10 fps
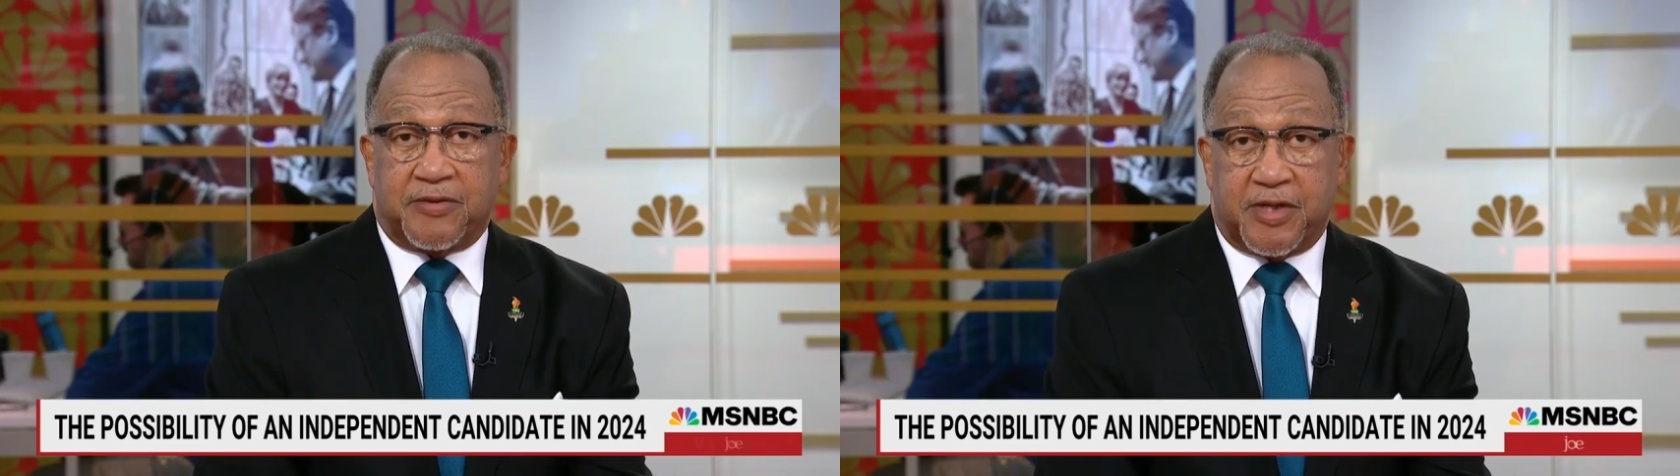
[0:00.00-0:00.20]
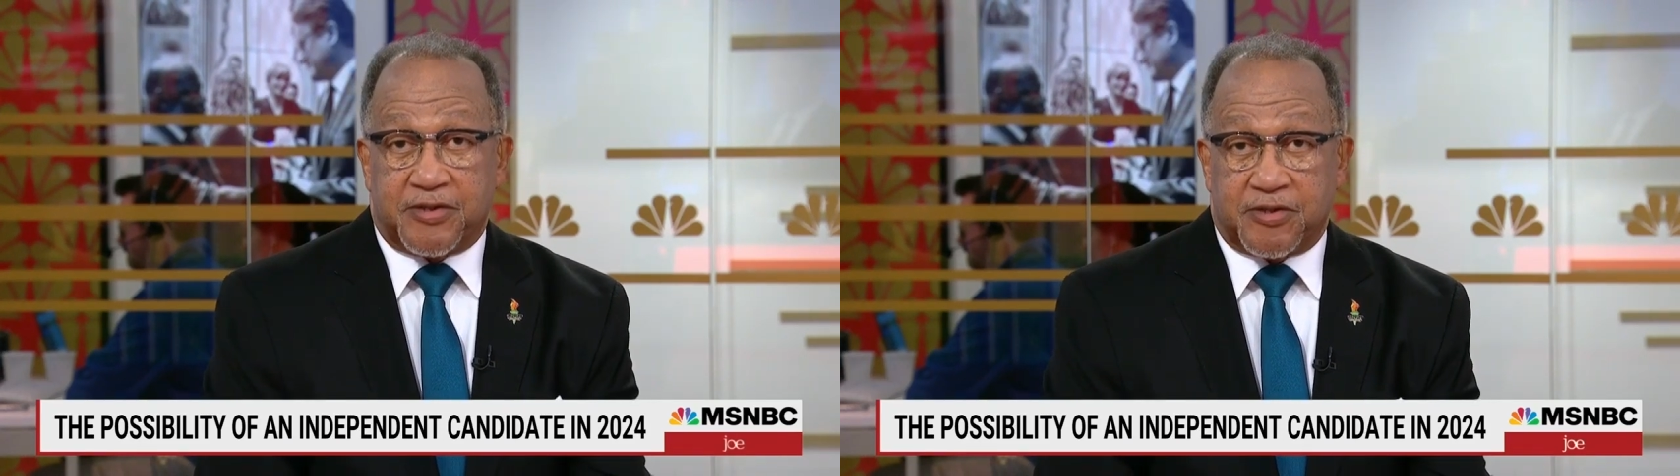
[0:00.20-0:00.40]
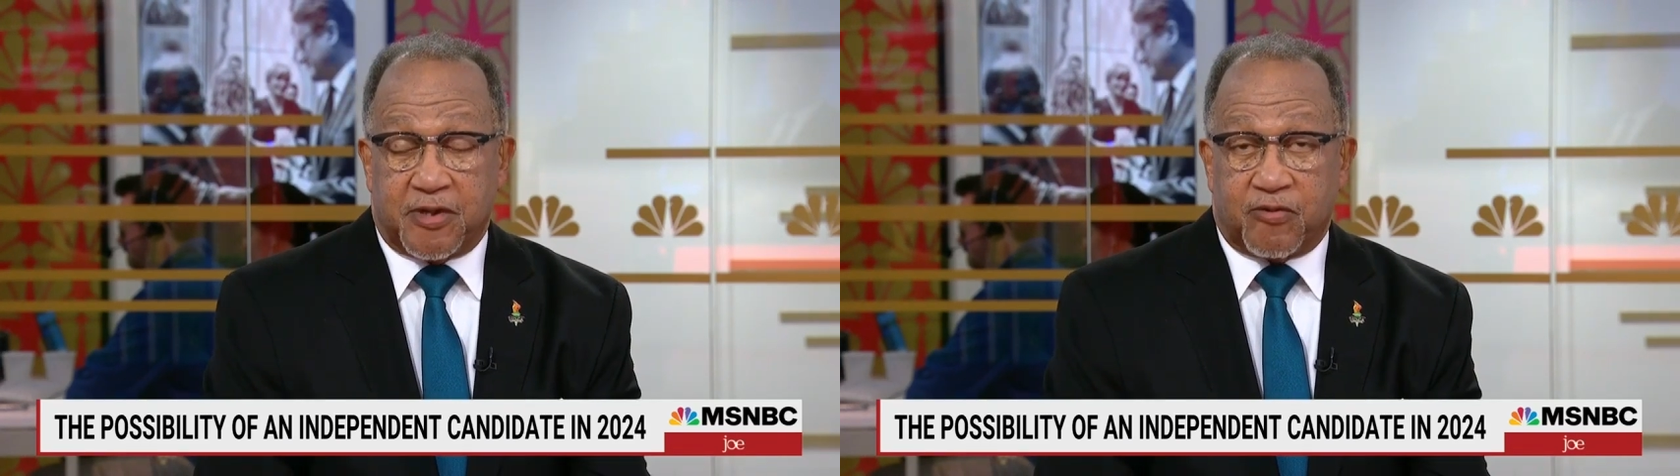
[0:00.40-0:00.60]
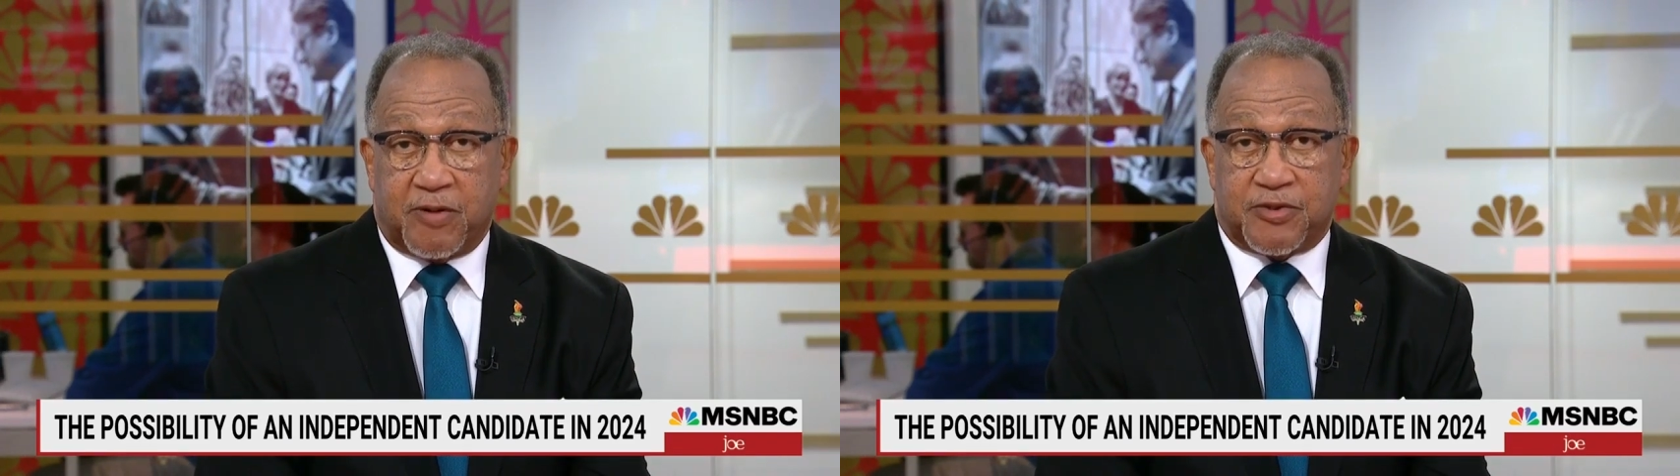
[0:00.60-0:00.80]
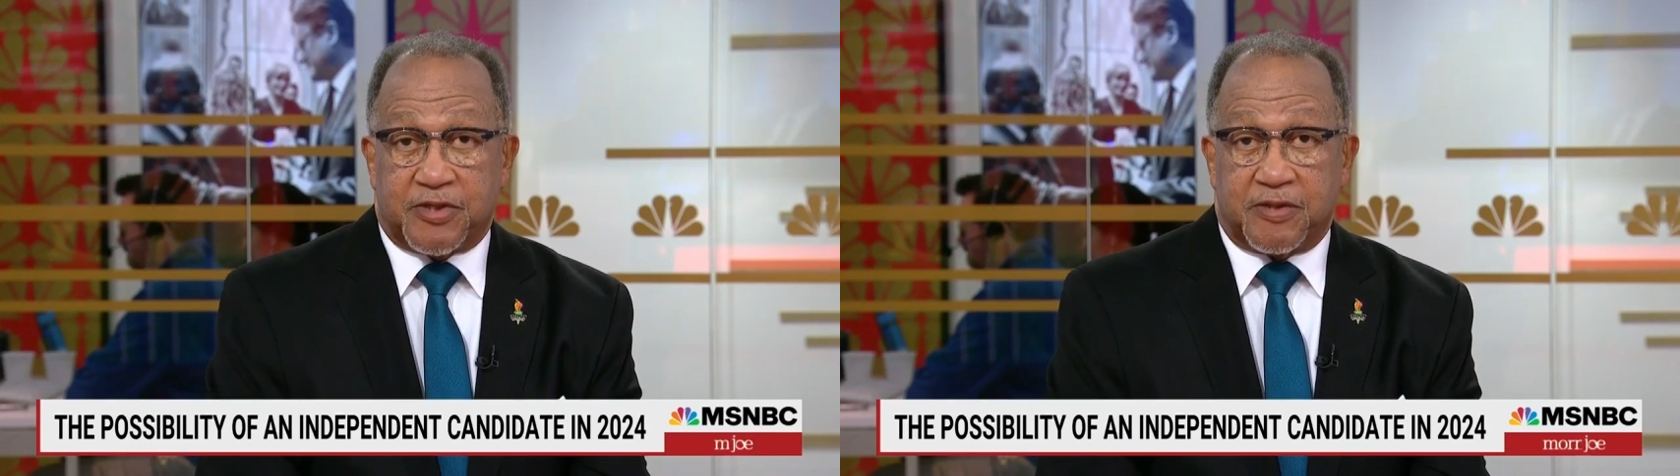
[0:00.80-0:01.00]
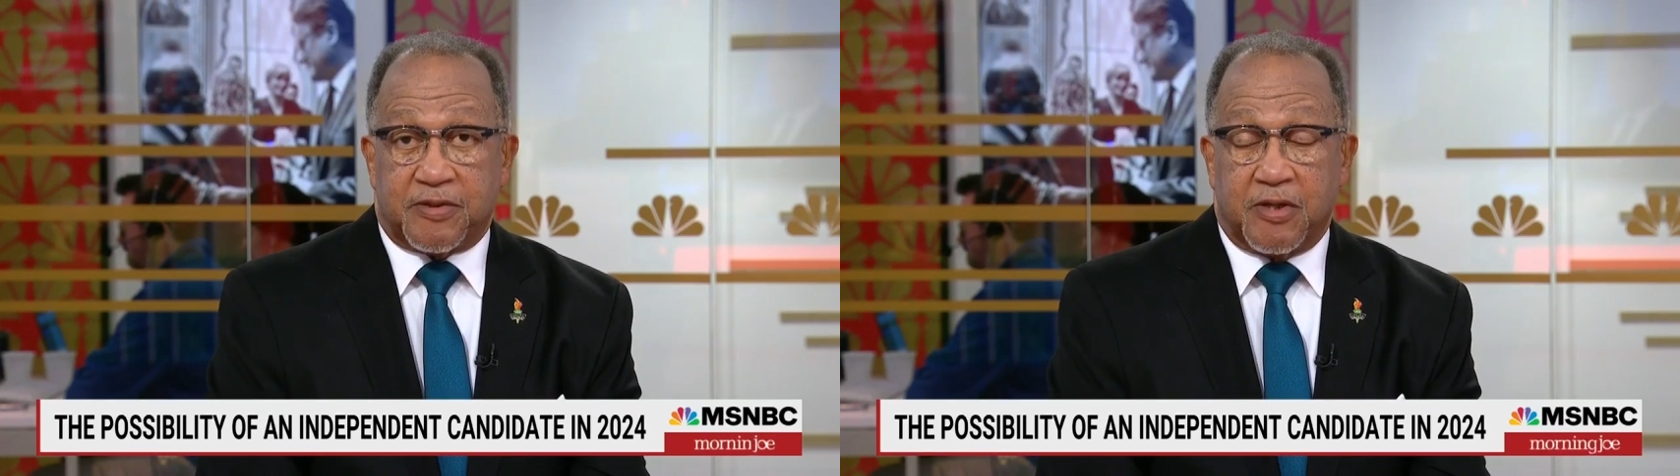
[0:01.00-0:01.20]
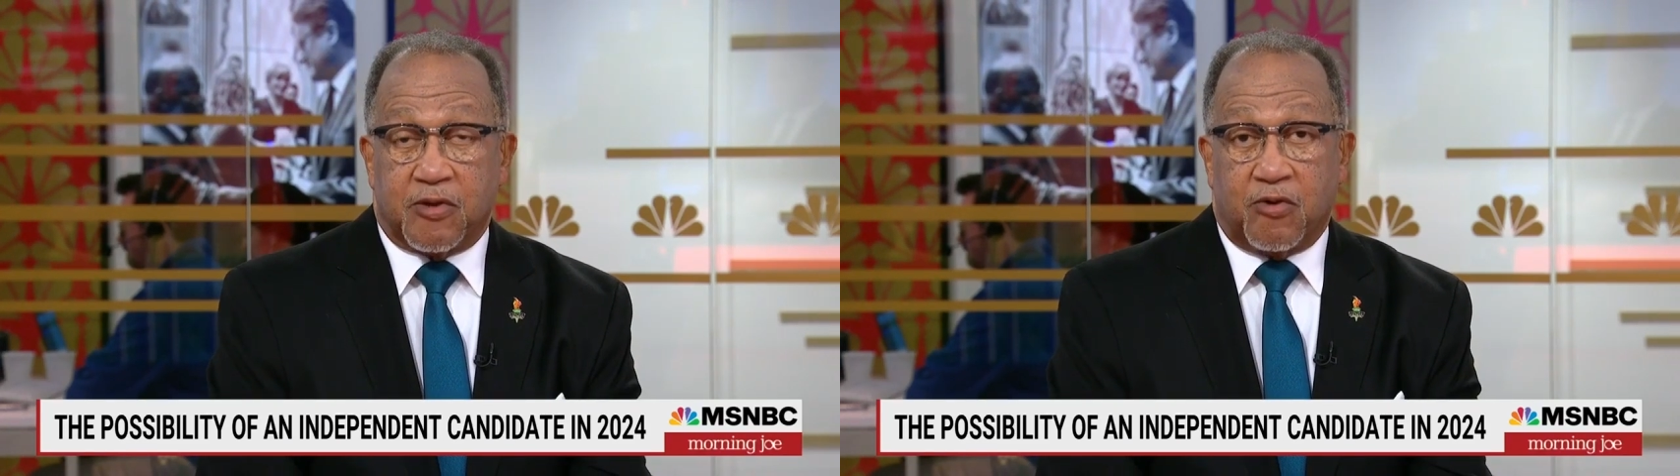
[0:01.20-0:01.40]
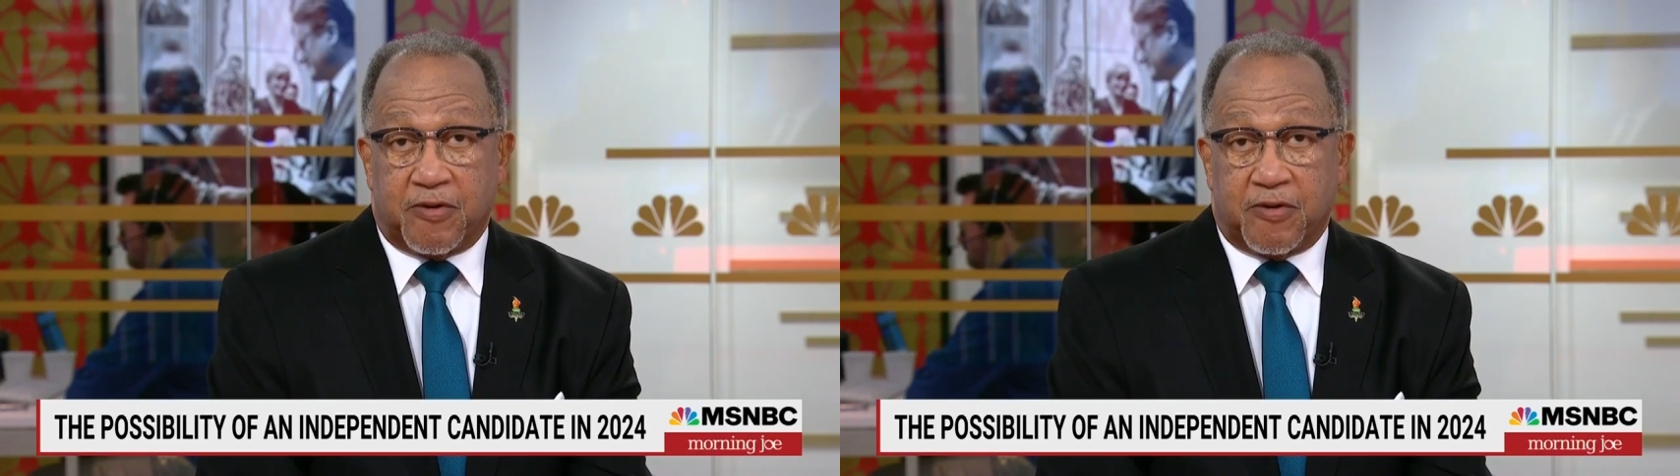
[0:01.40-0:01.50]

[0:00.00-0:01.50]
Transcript: necessarily represent going